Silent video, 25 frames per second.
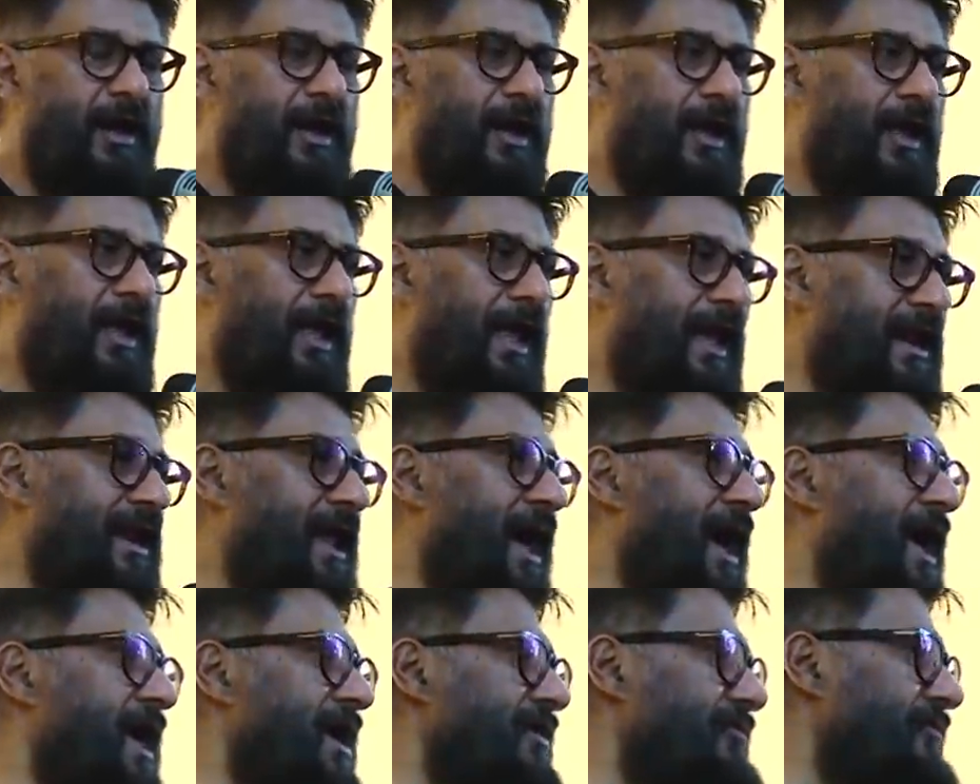And
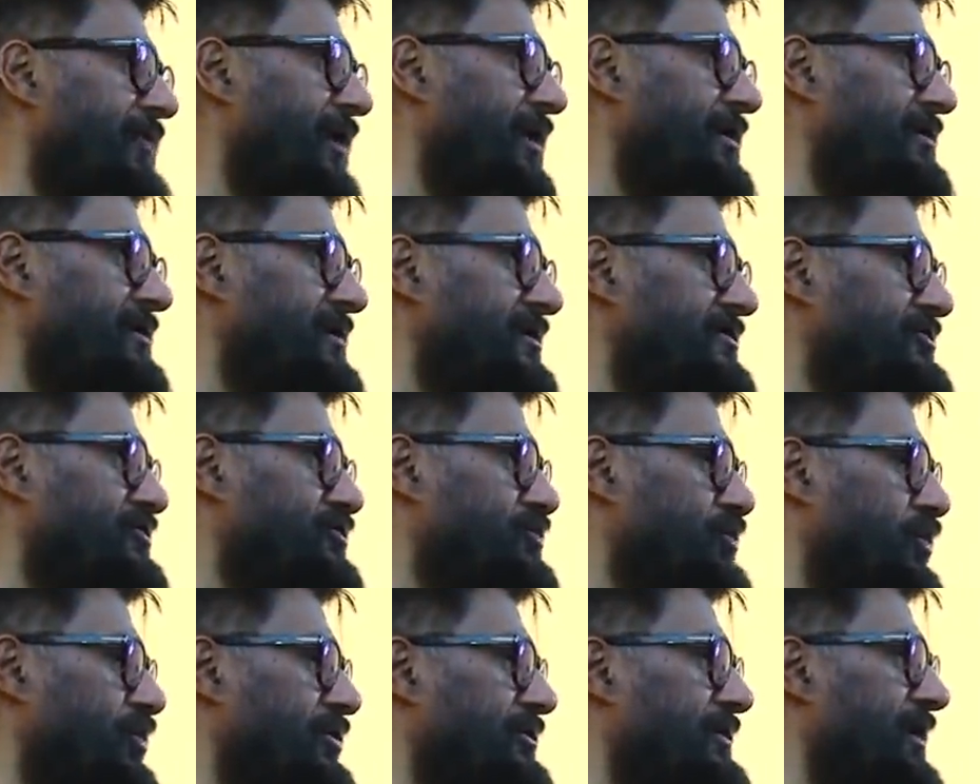I have
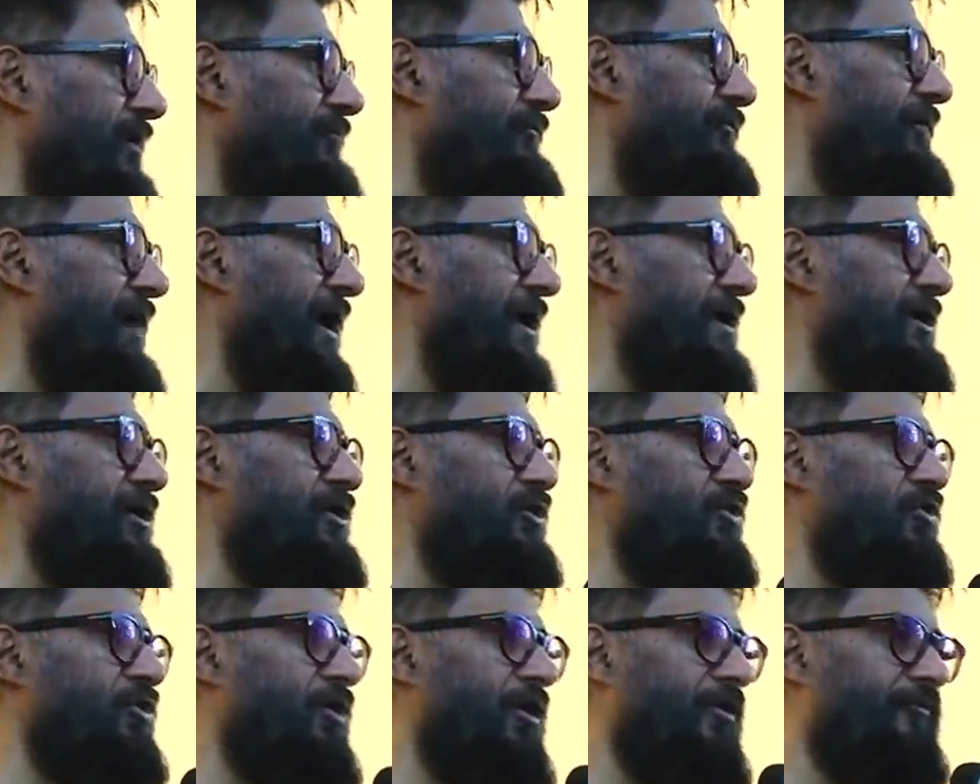understood the
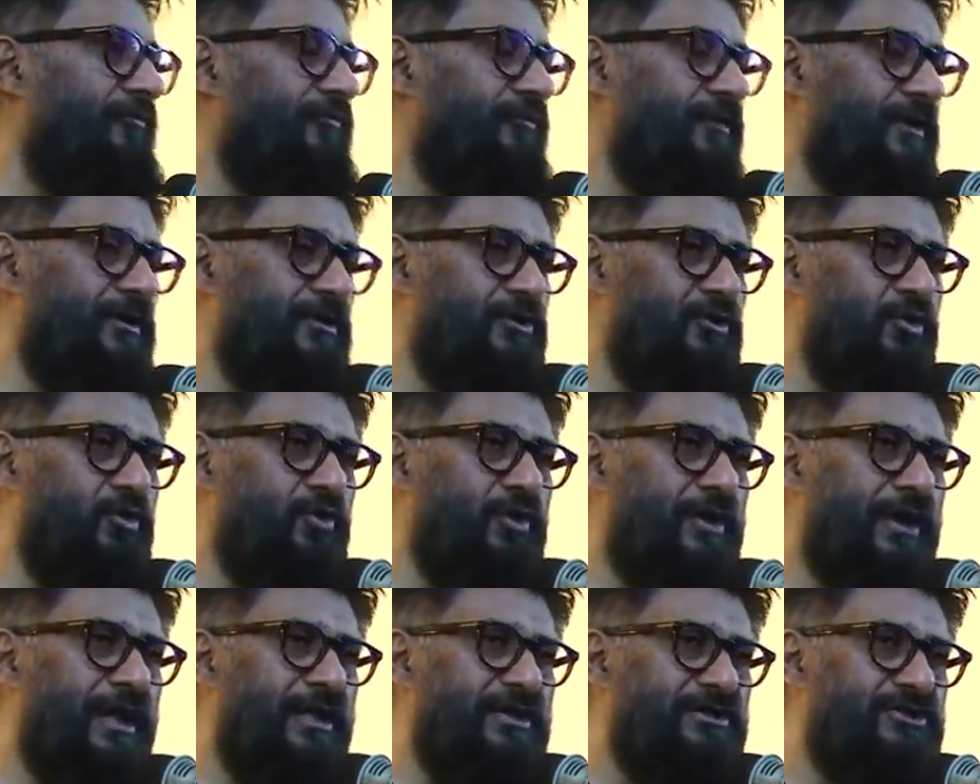value of Hindu
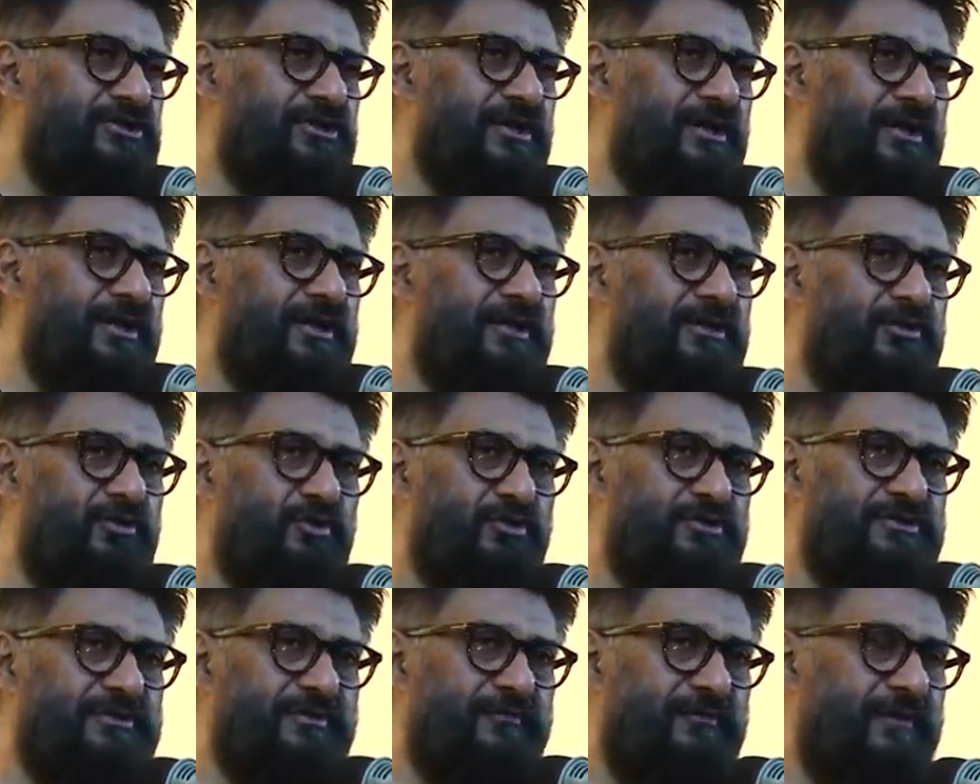culture, Hindu
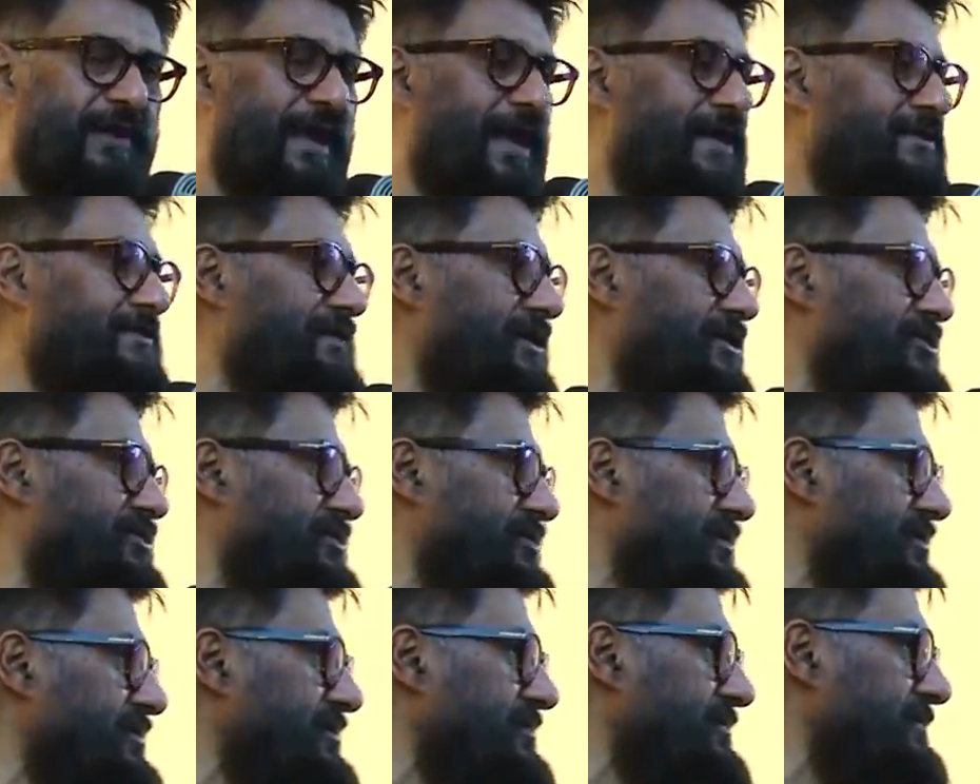
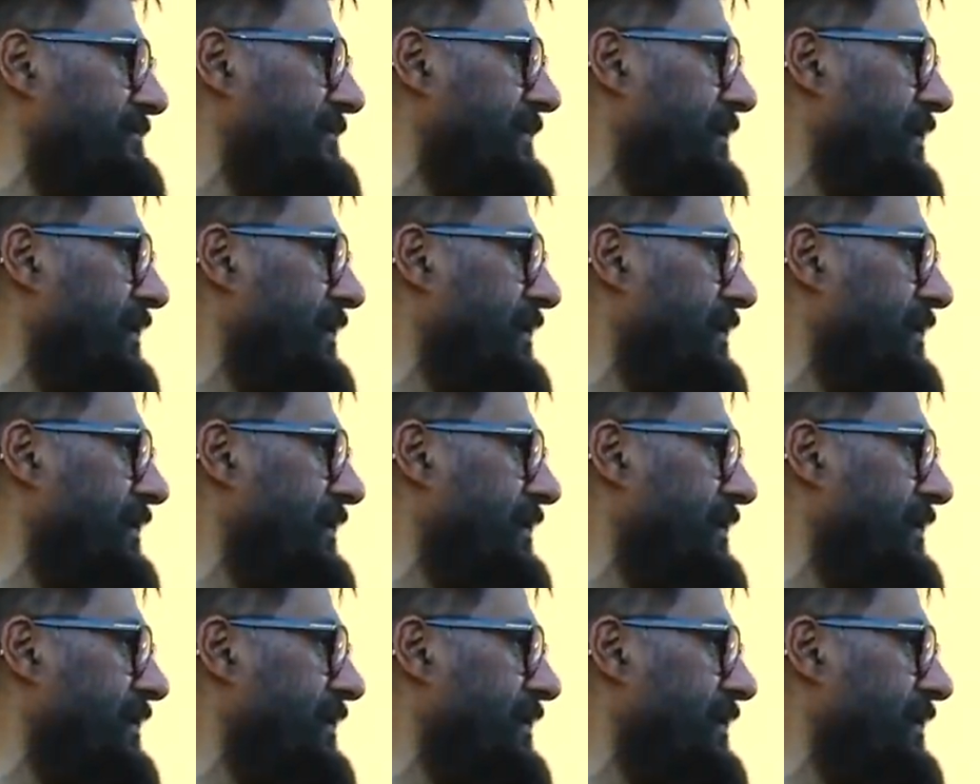civilization,